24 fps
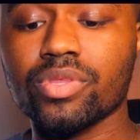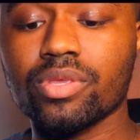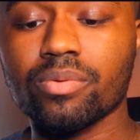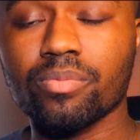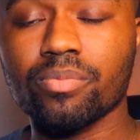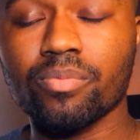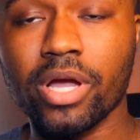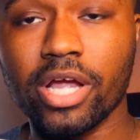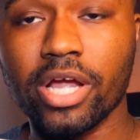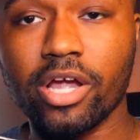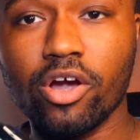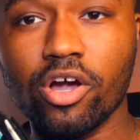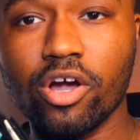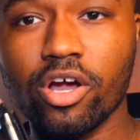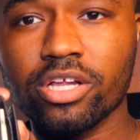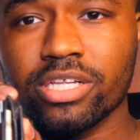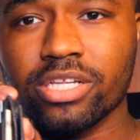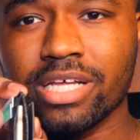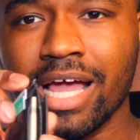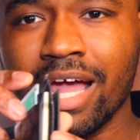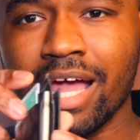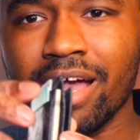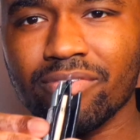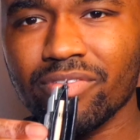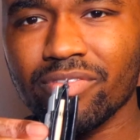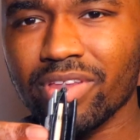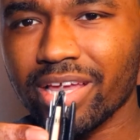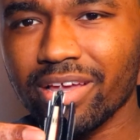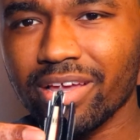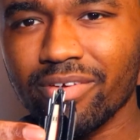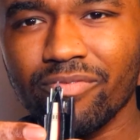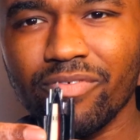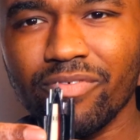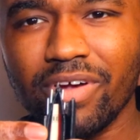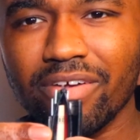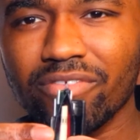My cards, I have like a
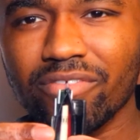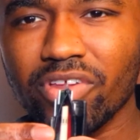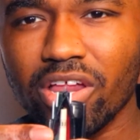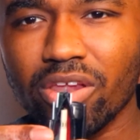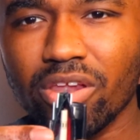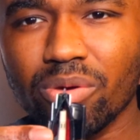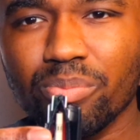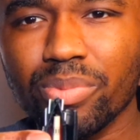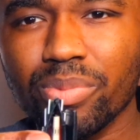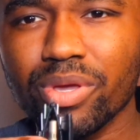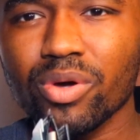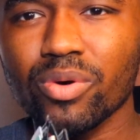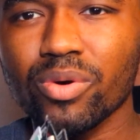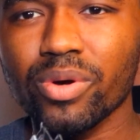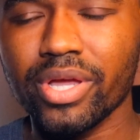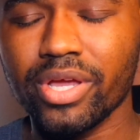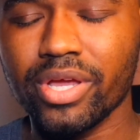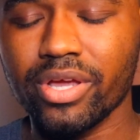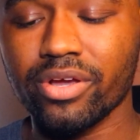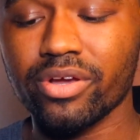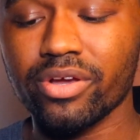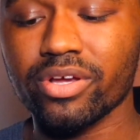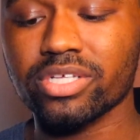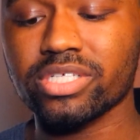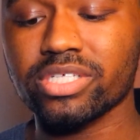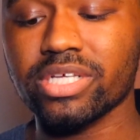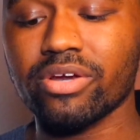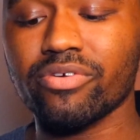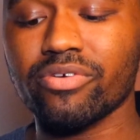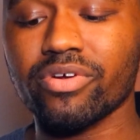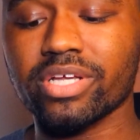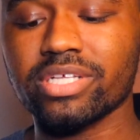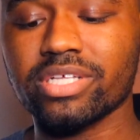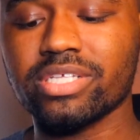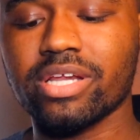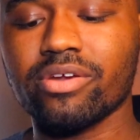$5 bill here,
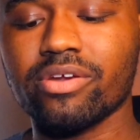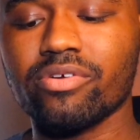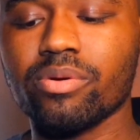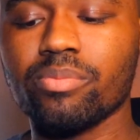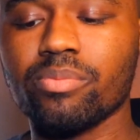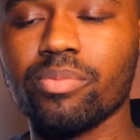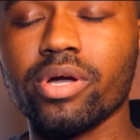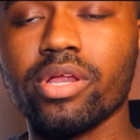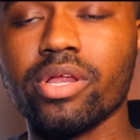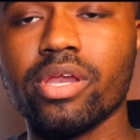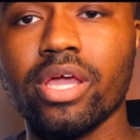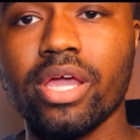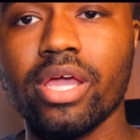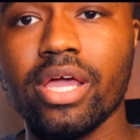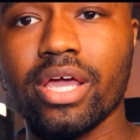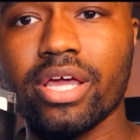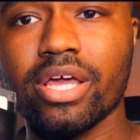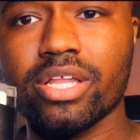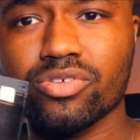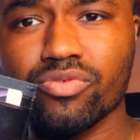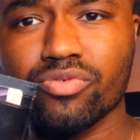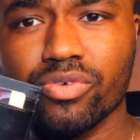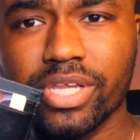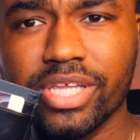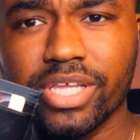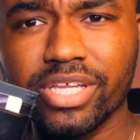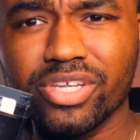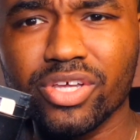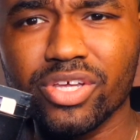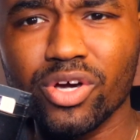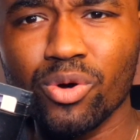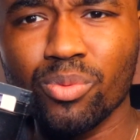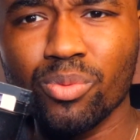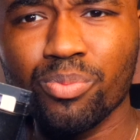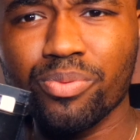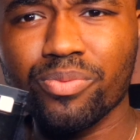etc., etc. But it's really
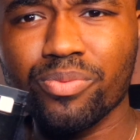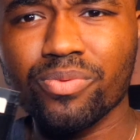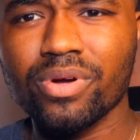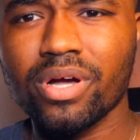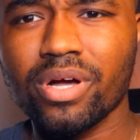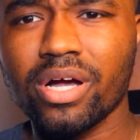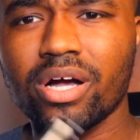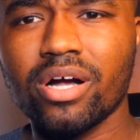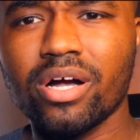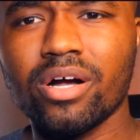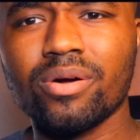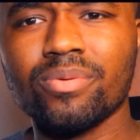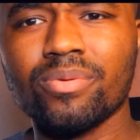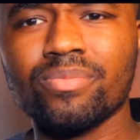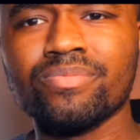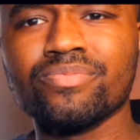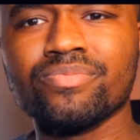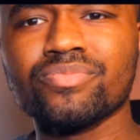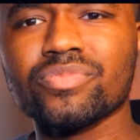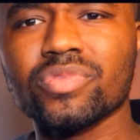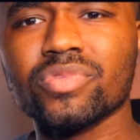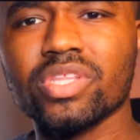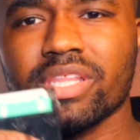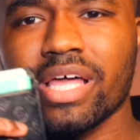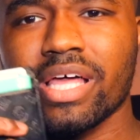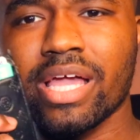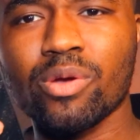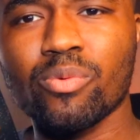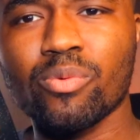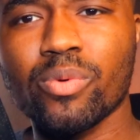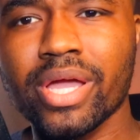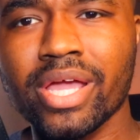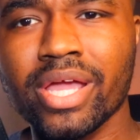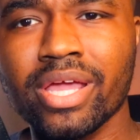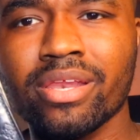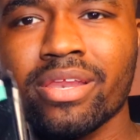dope.
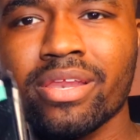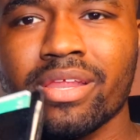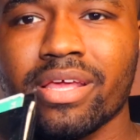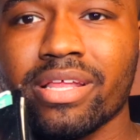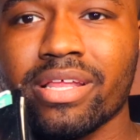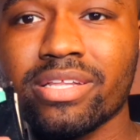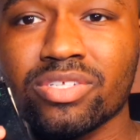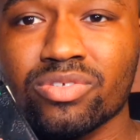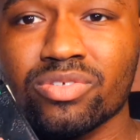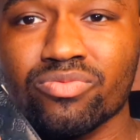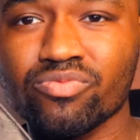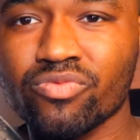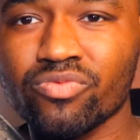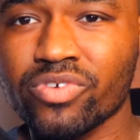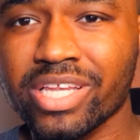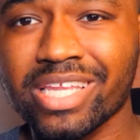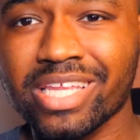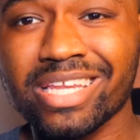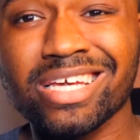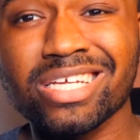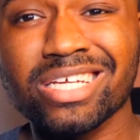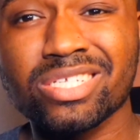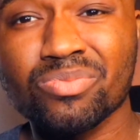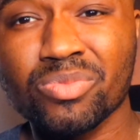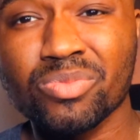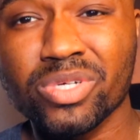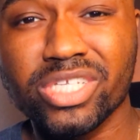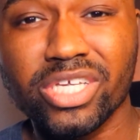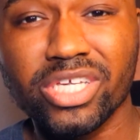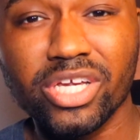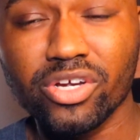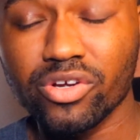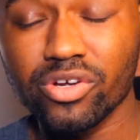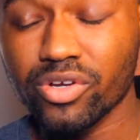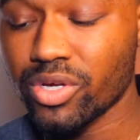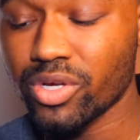Lightweight. It's really nice
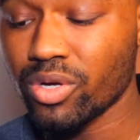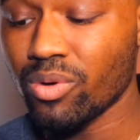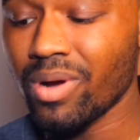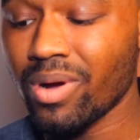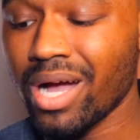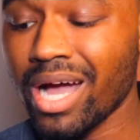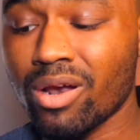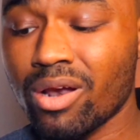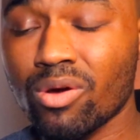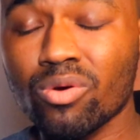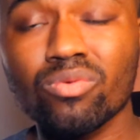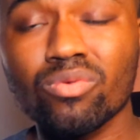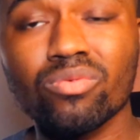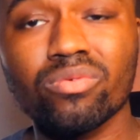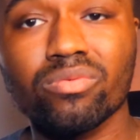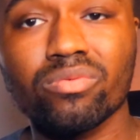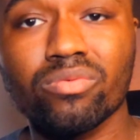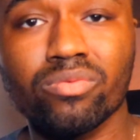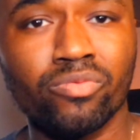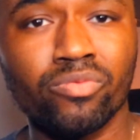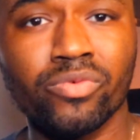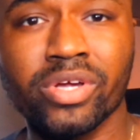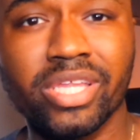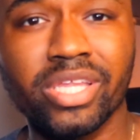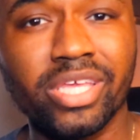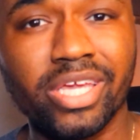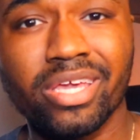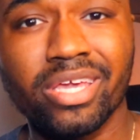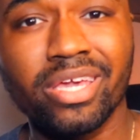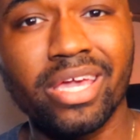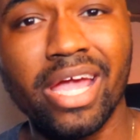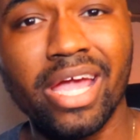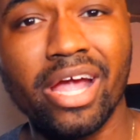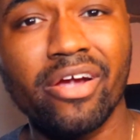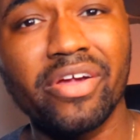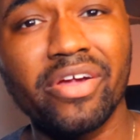material. I don't really
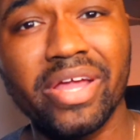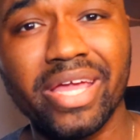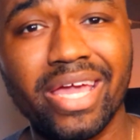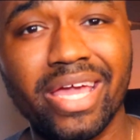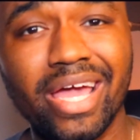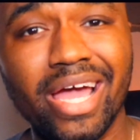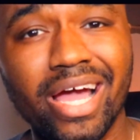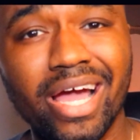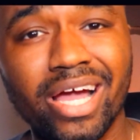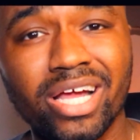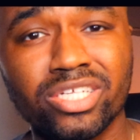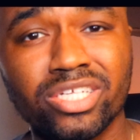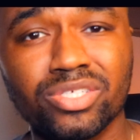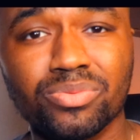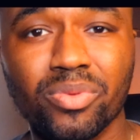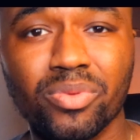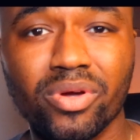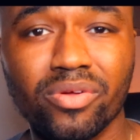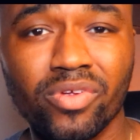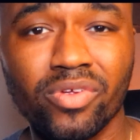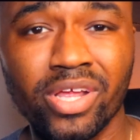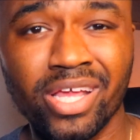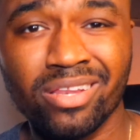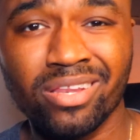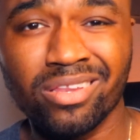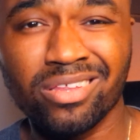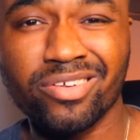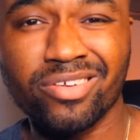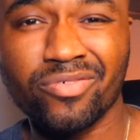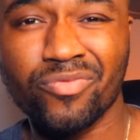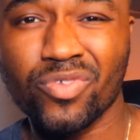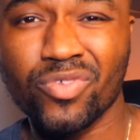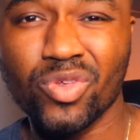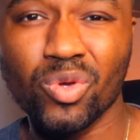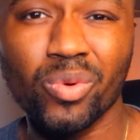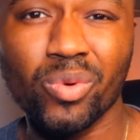carry cash, but in a
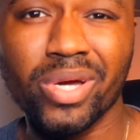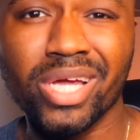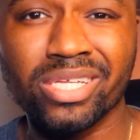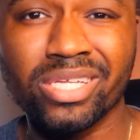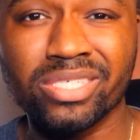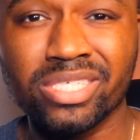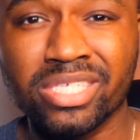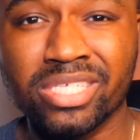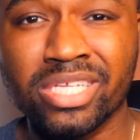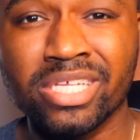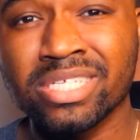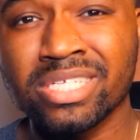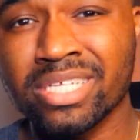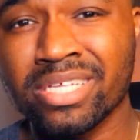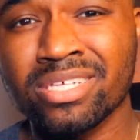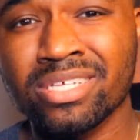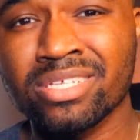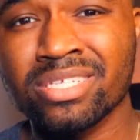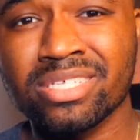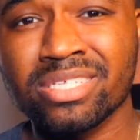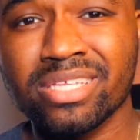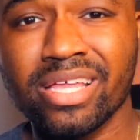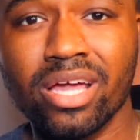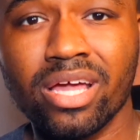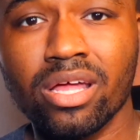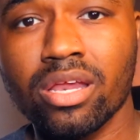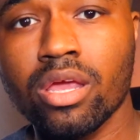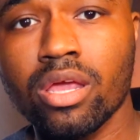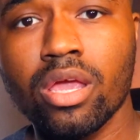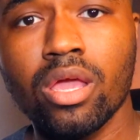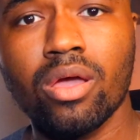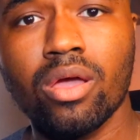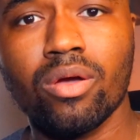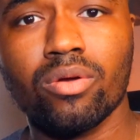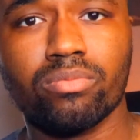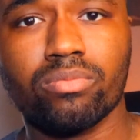few instances that
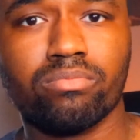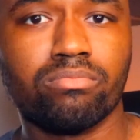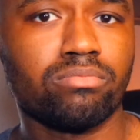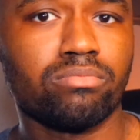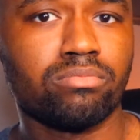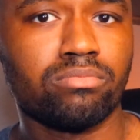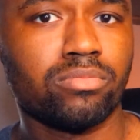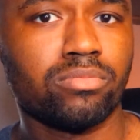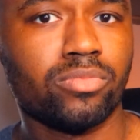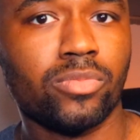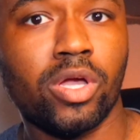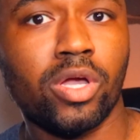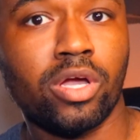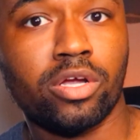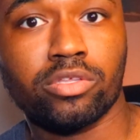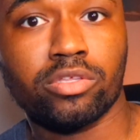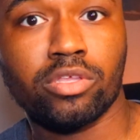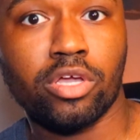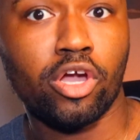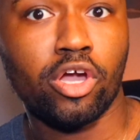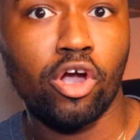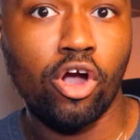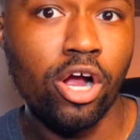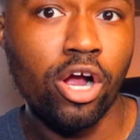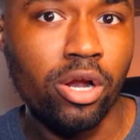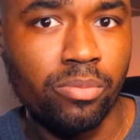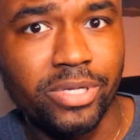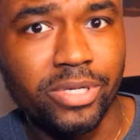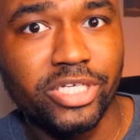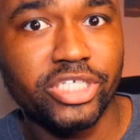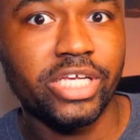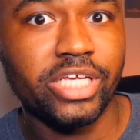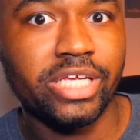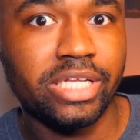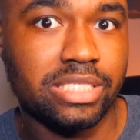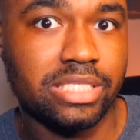the card
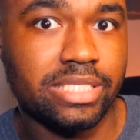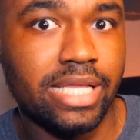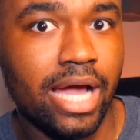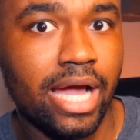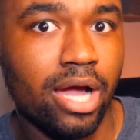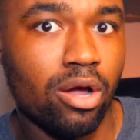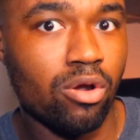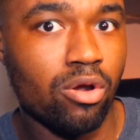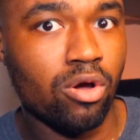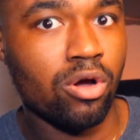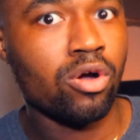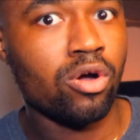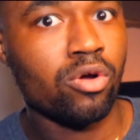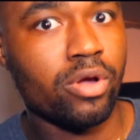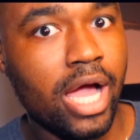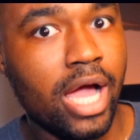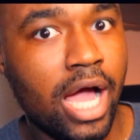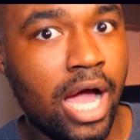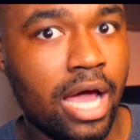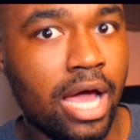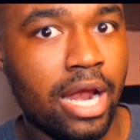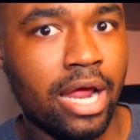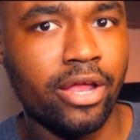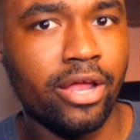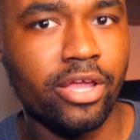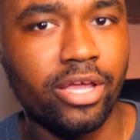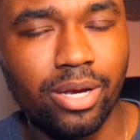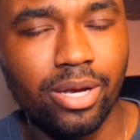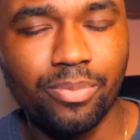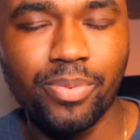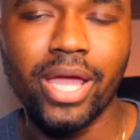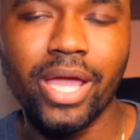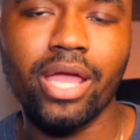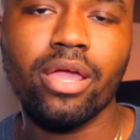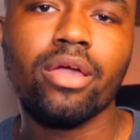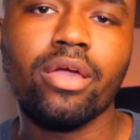machine's down. Oh God, how are you
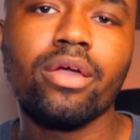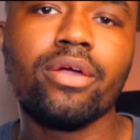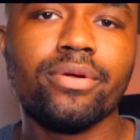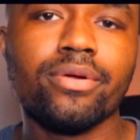gonna pay?